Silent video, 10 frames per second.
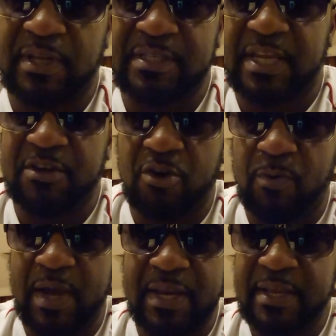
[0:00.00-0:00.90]
I say no
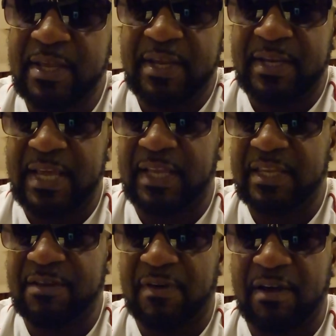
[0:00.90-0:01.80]
way they
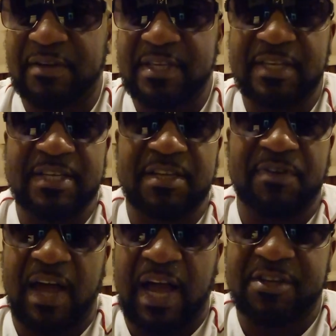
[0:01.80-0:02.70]
can live out there. It's not
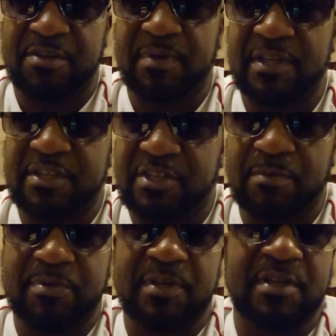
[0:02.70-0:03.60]
just for oxygen because the
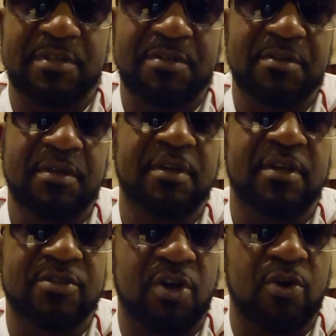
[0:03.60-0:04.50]
temperature is
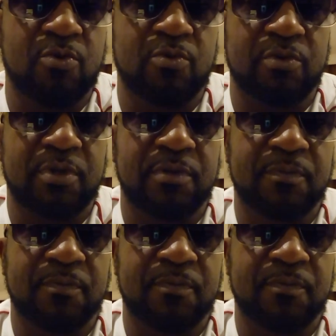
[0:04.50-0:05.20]
is cold.